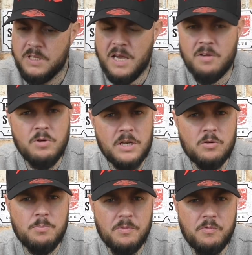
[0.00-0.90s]
yeah, really
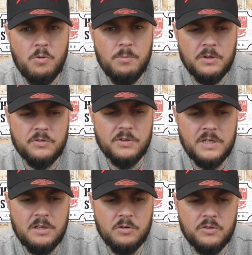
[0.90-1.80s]
good performance. And
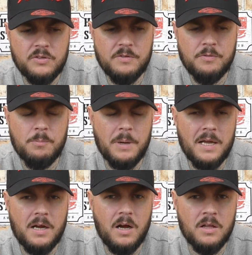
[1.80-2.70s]
he looks a different
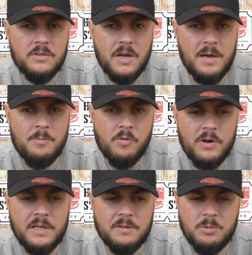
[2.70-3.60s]
player under Emery.